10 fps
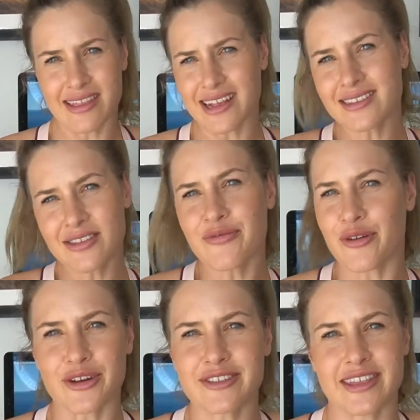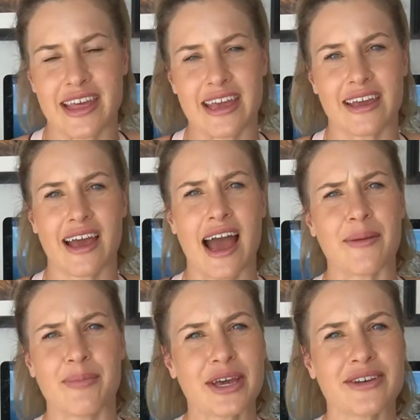That's the first thing,
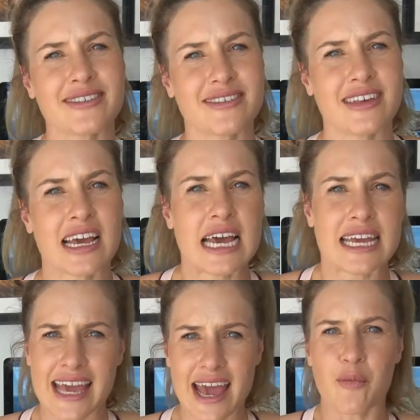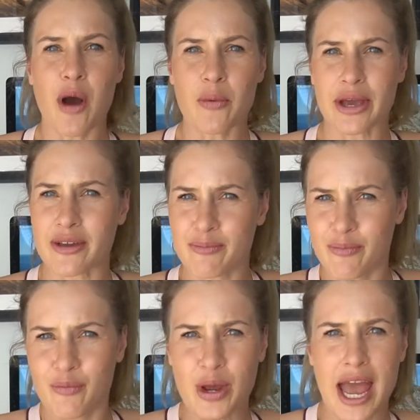because while we
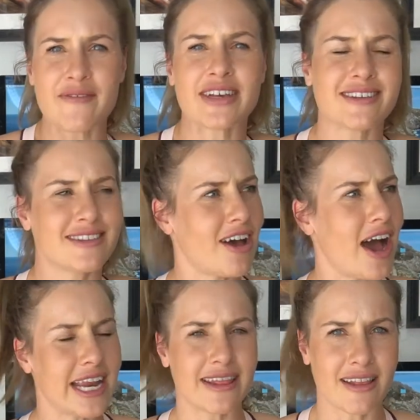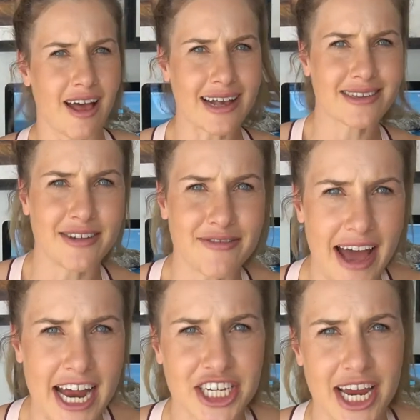have a society that likes to
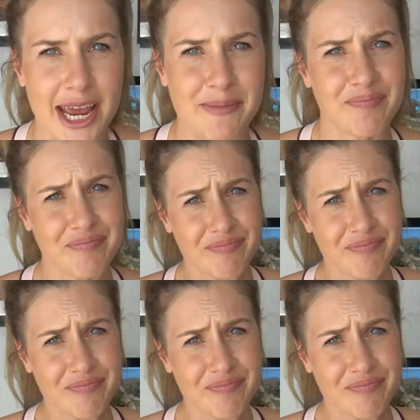fat shame,